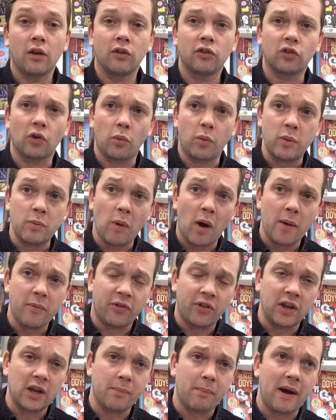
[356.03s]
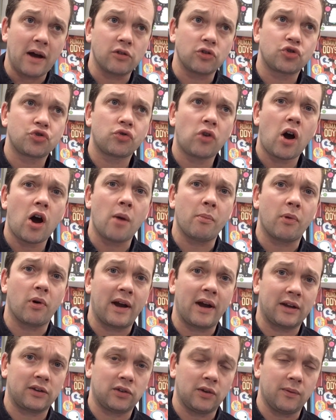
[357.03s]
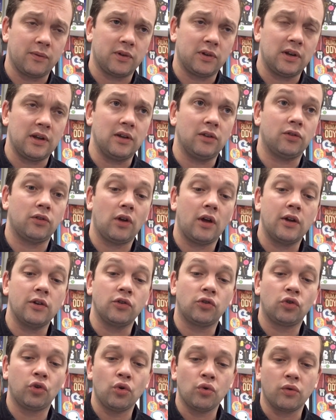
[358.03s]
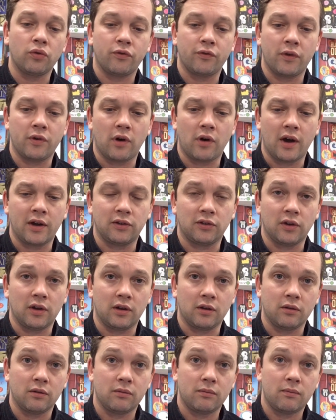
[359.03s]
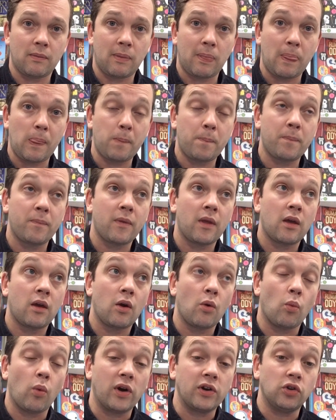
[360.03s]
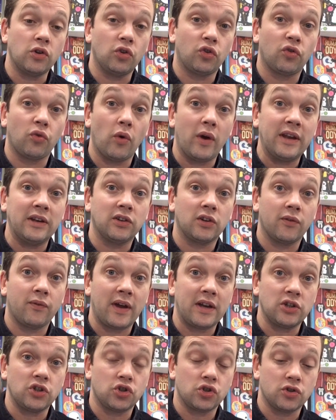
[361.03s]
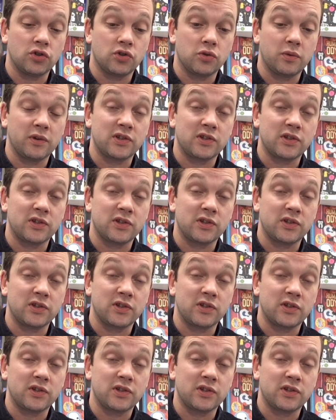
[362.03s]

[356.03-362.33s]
So we might think about drama activities and talk for writing. One useful intervention to